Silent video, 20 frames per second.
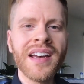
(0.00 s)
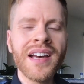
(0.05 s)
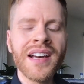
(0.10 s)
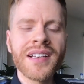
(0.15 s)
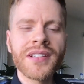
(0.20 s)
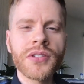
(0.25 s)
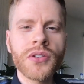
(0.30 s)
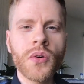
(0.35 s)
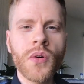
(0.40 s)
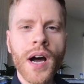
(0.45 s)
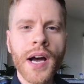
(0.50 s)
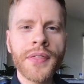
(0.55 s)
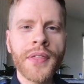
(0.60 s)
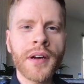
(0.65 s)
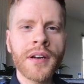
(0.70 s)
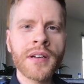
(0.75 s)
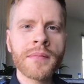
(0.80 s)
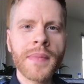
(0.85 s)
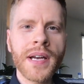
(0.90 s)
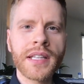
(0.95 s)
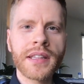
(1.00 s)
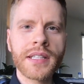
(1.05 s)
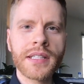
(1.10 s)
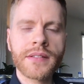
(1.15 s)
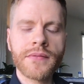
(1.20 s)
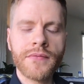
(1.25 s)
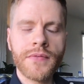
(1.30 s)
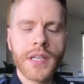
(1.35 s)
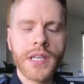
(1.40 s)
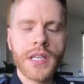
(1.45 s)
So I thought I'd make this
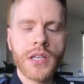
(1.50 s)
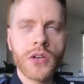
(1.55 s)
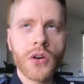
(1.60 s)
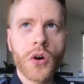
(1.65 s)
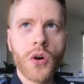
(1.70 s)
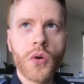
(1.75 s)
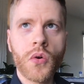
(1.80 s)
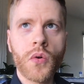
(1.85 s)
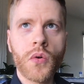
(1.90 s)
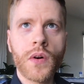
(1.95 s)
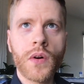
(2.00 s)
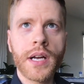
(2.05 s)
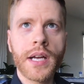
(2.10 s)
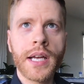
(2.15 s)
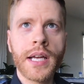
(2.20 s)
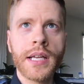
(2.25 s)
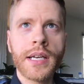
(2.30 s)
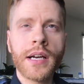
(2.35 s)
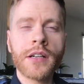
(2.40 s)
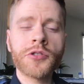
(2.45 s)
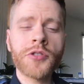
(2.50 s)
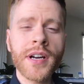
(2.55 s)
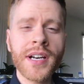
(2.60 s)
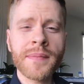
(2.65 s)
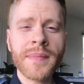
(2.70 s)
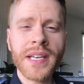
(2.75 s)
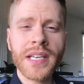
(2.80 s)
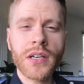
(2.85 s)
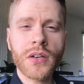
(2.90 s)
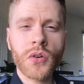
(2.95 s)
video, and I'll try to
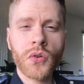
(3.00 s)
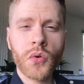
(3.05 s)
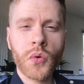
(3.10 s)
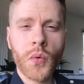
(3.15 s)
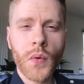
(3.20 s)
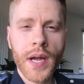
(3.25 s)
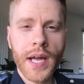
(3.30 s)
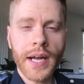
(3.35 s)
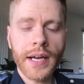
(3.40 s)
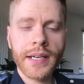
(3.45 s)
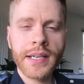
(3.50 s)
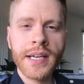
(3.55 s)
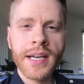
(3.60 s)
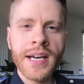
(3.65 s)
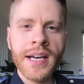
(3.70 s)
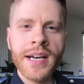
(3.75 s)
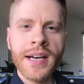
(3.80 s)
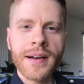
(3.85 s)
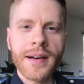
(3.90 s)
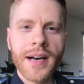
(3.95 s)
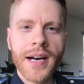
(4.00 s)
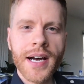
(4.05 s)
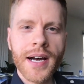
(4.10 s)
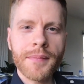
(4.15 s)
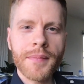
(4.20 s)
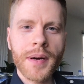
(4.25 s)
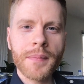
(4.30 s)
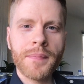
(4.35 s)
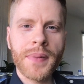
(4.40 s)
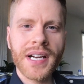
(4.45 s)
make it quick,
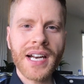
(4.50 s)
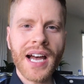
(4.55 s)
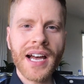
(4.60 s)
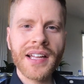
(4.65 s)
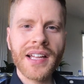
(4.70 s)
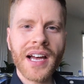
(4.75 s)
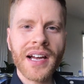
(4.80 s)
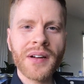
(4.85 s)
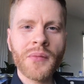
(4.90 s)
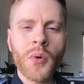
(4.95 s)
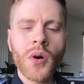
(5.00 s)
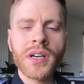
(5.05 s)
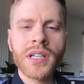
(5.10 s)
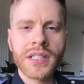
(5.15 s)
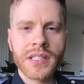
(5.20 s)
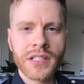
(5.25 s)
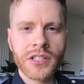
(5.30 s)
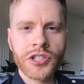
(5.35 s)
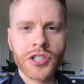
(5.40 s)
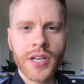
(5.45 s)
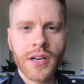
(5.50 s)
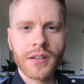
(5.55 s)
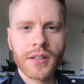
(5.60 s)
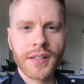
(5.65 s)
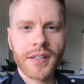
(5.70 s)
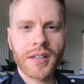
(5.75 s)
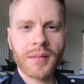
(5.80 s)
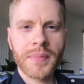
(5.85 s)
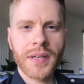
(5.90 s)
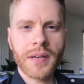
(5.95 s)
but I wanted to share a
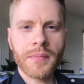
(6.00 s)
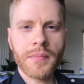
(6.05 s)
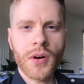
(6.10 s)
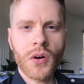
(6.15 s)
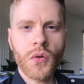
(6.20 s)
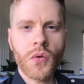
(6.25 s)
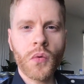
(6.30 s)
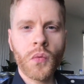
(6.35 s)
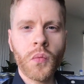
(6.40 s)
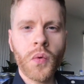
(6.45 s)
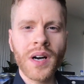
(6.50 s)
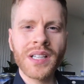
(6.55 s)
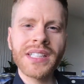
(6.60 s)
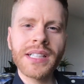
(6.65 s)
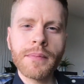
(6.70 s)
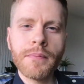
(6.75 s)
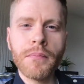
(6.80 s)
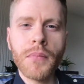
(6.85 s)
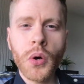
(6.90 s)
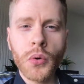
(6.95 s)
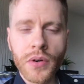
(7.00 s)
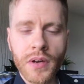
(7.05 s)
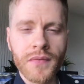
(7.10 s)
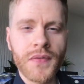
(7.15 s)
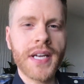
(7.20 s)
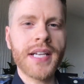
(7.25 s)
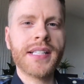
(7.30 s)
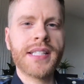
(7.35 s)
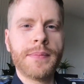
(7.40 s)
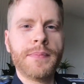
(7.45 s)
little bit about what
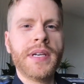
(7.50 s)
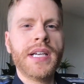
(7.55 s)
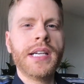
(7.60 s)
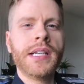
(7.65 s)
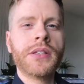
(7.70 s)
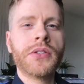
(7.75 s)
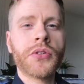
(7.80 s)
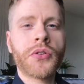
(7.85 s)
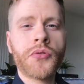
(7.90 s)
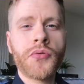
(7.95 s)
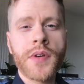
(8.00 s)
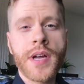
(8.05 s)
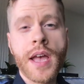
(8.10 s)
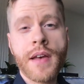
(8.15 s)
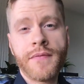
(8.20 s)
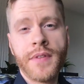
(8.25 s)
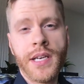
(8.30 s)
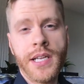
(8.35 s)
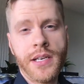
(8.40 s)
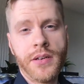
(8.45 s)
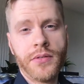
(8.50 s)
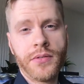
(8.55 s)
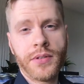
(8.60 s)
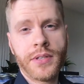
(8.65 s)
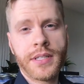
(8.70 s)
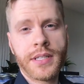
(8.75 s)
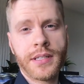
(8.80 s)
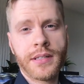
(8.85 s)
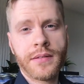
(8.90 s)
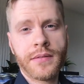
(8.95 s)
motivates me to create
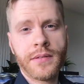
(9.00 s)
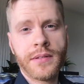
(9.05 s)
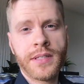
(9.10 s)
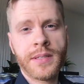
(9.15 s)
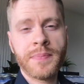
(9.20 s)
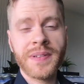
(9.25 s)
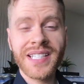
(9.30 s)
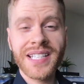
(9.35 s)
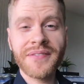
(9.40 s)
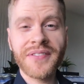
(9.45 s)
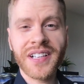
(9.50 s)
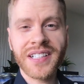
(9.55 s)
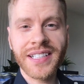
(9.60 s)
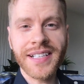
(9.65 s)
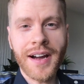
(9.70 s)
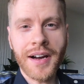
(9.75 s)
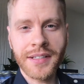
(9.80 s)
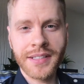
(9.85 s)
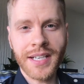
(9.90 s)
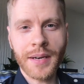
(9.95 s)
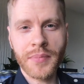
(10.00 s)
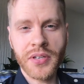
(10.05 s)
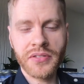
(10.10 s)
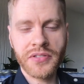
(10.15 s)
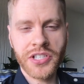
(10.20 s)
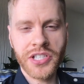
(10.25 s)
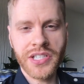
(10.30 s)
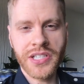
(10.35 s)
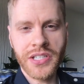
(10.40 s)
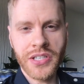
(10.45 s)
videos specifically on
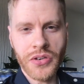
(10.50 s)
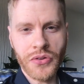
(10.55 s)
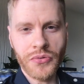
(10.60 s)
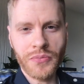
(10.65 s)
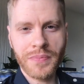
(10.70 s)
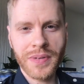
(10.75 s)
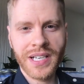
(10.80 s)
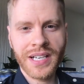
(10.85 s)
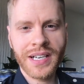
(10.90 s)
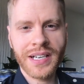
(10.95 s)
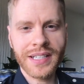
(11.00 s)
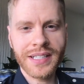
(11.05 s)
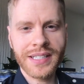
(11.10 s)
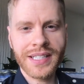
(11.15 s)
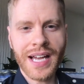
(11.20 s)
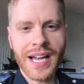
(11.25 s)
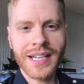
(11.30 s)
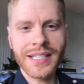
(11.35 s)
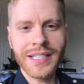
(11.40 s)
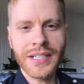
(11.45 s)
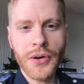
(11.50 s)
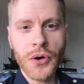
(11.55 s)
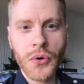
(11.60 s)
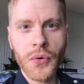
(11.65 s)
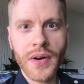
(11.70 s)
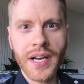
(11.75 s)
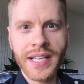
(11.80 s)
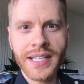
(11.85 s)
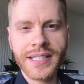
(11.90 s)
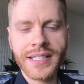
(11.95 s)
WGU, because I know
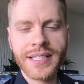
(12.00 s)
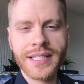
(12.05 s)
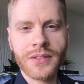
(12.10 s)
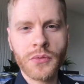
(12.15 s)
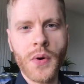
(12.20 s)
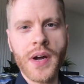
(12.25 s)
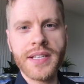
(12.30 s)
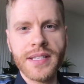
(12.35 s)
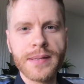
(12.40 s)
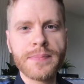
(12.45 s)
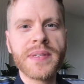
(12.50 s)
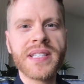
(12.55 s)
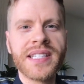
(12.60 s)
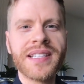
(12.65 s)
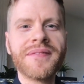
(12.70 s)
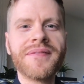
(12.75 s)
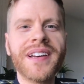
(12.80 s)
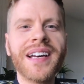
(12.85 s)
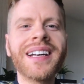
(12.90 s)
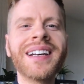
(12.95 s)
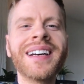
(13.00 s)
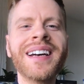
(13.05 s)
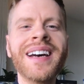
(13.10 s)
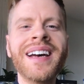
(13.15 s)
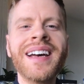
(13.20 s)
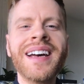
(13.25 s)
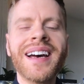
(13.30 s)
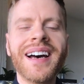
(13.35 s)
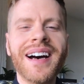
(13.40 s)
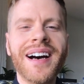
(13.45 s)
it's quite specific,
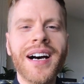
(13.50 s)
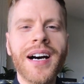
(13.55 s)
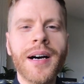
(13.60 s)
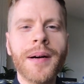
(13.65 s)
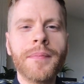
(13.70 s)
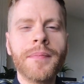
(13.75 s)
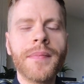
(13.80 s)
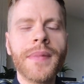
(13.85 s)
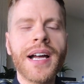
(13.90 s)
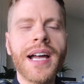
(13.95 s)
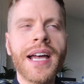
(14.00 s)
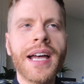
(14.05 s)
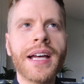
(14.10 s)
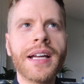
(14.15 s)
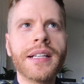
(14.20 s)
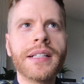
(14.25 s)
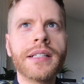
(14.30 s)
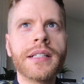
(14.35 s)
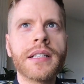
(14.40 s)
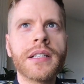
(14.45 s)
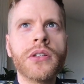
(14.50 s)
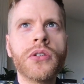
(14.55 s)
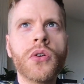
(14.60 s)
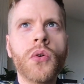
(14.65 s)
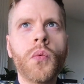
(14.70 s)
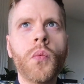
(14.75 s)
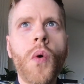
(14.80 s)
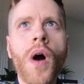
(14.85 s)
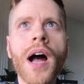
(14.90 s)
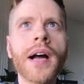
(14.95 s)
and
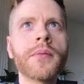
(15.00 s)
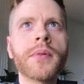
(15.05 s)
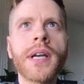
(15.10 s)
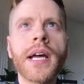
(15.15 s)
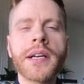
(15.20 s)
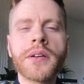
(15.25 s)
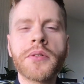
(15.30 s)
why did